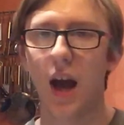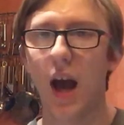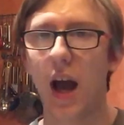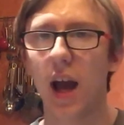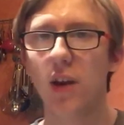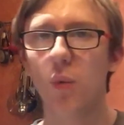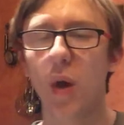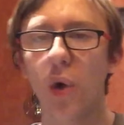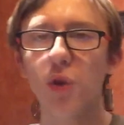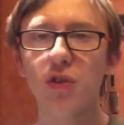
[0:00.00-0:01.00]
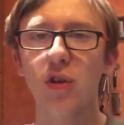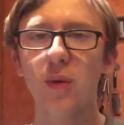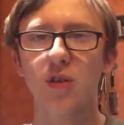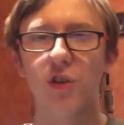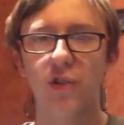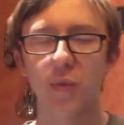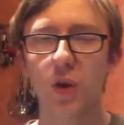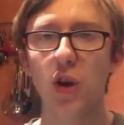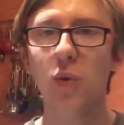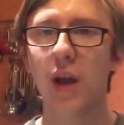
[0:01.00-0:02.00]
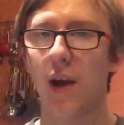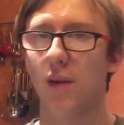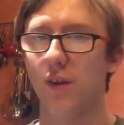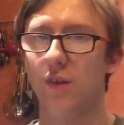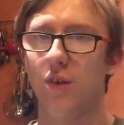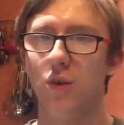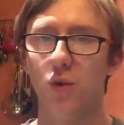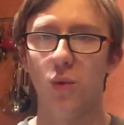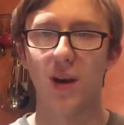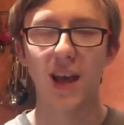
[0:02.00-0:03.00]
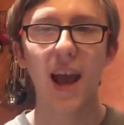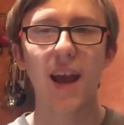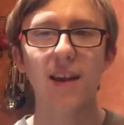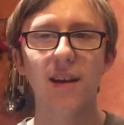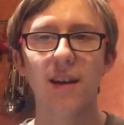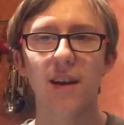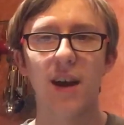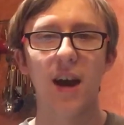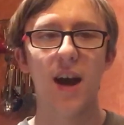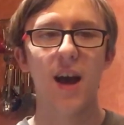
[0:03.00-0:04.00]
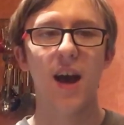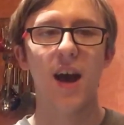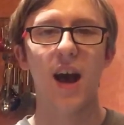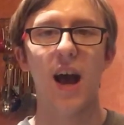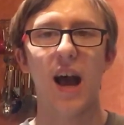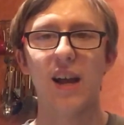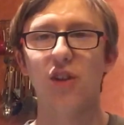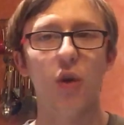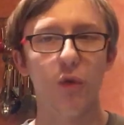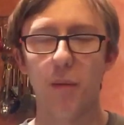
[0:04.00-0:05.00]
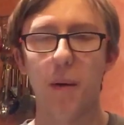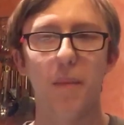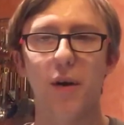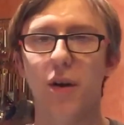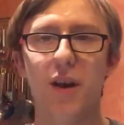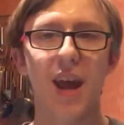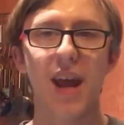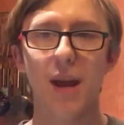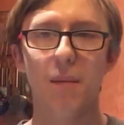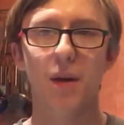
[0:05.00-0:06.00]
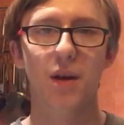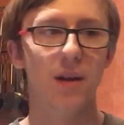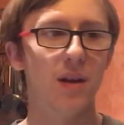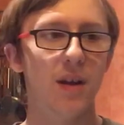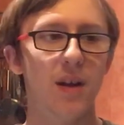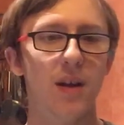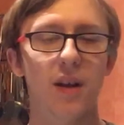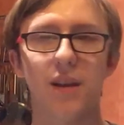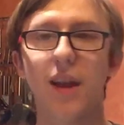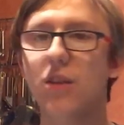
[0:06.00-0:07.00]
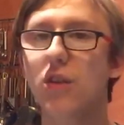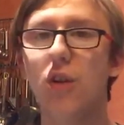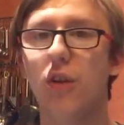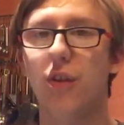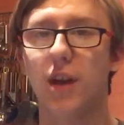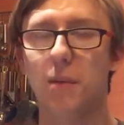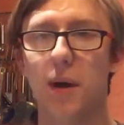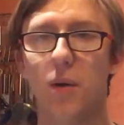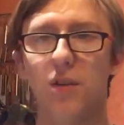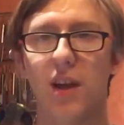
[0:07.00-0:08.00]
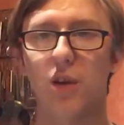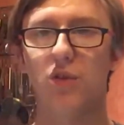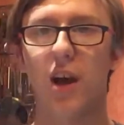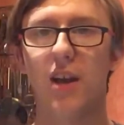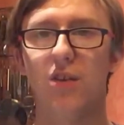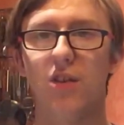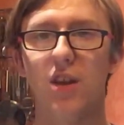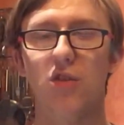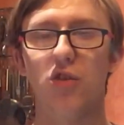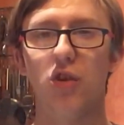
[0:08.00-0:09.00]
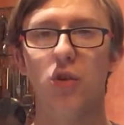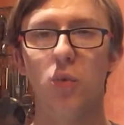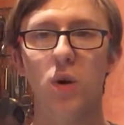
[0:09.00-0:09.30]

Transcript: And we're also introduced to a new character who, again, I don't remember her name. That's another thing about Attack on Titan Season 2.